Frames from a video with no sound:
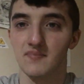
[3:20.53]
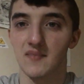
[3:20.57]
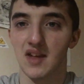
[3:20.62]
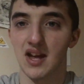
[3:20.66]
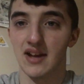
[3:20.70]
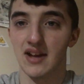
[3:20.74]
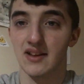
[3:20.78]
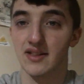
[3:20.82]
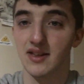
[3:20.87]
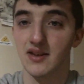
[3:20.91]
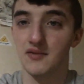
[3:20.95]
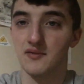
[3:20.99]

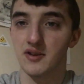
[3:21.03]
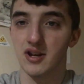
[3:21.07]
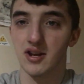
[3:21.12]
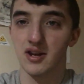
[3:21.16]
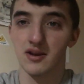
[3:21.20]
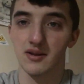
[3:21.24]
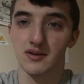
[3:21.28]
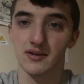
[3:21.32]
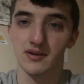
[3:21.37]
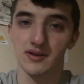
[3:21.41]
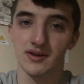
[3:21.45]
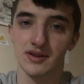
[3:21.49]

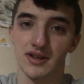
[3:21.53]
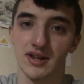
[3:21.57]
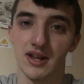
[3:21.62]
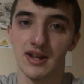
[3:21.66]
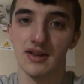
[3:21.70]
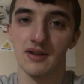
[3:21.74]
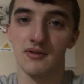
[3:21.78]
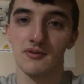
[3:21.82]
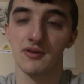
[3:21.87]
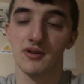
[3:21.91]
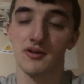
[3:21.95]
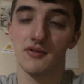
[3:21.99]
activity that
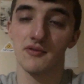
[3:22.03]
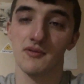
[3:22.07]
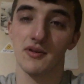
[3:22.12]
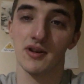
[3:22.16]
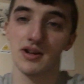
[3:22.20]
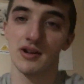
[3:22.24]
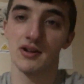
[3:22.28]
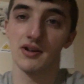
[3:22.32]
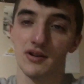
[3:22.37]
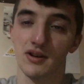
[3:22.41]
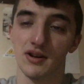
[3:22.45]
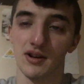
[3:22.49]
they were doing,
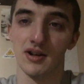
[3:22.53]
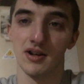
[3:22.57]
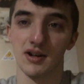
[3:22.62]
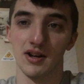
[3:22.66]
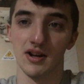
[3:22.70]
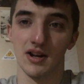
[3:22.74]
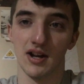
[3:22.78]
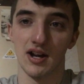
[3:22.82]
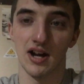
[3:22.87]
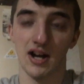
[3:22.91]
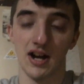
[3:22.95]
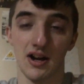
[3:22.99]

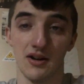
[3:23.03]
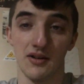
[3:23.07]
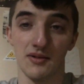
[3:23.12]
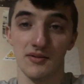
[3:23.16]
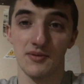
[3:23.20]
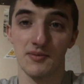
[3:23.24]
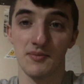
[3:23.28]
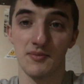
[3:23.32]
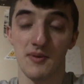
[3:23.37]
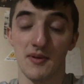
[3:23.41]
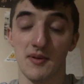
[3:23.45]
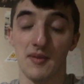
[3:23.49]
a
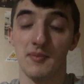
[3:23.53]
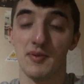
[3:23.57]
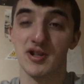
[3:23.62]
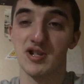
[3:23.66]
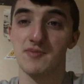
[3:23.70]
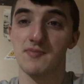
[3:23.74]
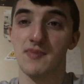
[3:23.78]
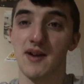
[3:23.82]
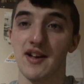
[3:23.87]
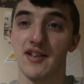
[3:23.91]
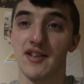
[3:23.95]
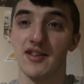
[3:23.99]
bunch
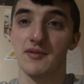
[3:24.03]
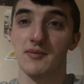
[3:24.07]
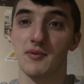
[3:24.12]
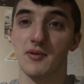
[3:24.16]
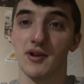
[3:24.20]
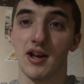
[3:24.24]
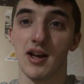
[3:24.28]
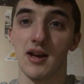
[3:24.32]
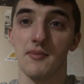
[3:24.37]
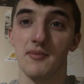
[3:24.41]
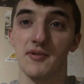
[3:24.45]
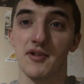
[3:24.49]
of basketball
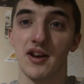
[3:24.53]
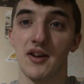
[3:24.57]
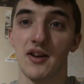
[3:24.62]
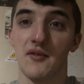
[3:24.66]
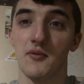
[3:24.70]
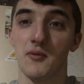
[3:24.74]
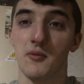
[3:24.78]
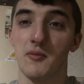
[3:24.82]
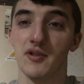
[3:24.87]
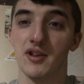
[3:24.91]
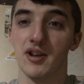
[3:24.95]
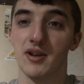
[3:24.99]
games, and
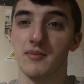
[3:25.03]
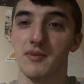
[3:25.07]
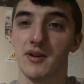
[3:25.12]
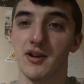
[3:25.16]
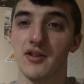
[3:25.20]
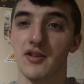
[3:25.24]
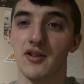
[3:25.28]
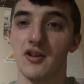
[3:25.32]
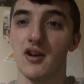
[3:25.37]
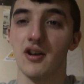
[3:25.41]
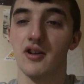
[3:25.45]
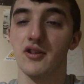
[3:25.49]
everyone was going to be
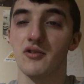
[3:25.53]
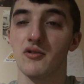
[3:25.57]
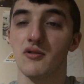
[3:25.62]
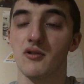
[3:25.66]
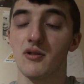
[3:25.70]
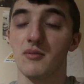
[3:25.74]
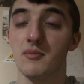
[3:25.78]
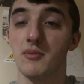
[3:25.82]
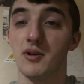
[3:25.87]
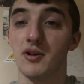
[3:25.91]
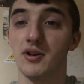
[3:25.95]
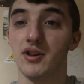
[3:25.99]
in the
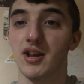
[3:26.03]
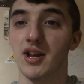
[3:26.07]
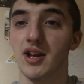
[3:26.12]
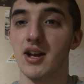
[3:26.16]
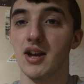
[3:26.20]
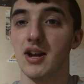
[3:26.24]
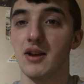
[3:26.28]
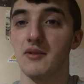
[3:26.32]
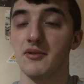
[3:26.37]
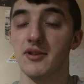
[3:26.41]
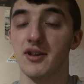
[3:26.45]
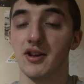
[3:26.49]
auditorium all day.
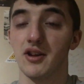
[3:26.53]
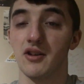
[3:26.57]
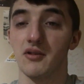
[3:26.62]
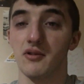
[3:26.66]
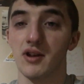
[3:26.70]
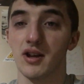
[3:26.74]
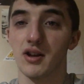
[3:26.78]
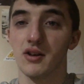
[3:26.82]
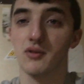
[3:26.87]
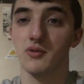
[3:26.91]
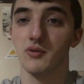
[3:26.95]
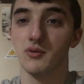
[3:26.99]
And I was like,
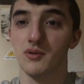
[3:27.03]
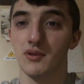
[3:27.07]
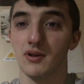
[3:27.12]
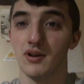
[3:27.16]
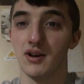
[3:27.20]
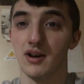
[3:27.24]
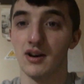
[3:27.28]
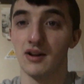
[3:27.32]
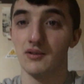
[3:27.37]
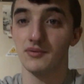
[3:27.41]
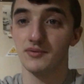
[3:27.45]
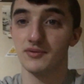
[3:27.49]
okay, cool,
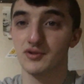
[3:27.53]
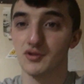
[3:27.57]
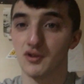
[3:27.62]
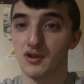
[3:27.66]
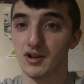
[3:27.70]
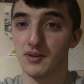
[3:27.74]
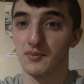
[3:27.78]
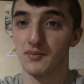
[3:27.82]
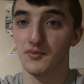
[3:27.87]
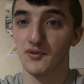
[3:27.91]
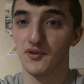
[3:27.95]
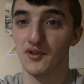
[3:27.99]
I'll join
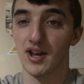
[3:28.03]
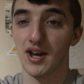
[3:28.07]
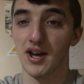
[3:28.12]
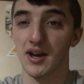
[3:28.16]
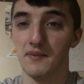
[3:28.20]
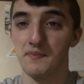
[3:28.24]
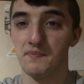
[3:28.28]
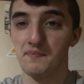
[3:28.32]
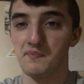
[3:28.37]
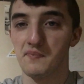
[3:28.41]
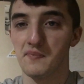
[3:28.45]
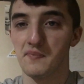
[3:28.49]
them for
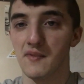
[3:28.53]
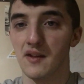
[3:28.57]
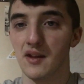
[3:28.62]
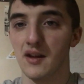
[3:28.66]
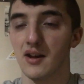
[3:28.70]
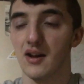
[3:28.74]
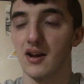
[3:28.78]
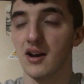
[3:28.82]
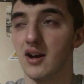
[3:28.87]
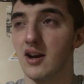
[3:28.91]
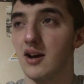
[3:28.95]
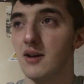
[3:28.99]
that.
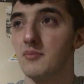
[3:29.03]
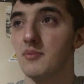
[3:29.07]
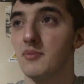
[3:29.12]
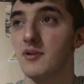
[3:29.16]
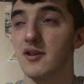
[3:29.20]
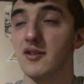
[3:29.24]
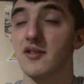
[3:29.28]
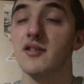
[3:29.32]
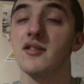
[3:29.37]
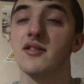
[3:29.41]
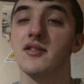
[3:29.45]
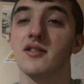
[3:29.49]

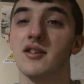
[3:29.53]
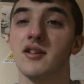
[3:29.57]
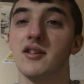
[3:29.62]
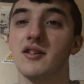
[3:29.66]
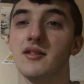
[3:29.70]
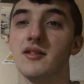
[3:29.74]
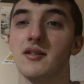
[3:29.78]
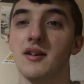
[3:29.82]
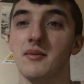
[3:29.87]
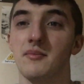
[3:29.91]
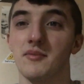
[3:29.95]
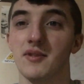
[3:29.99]
Plus,
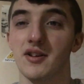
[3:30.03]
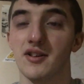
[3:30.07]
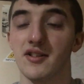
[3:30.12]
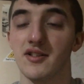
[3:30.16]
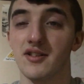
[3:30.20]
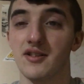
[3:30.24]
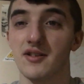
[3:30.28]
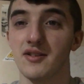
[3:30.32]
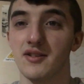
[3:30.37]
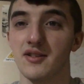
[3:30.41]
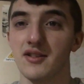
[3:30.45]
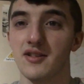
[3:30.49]
I'm going
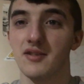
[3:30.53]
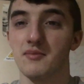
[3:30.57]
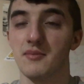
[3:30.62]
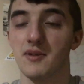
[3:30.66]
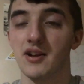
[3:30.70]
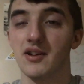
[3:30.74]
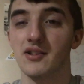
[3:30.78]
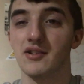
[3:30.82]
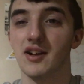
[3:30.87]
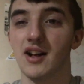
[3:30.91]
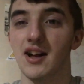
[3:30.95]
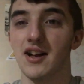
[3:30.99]
to see my
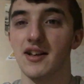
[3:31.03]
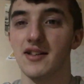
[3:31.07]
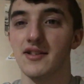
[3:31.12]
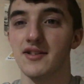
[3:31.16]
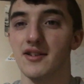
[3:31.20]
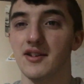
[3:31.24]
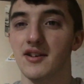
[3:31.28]
class.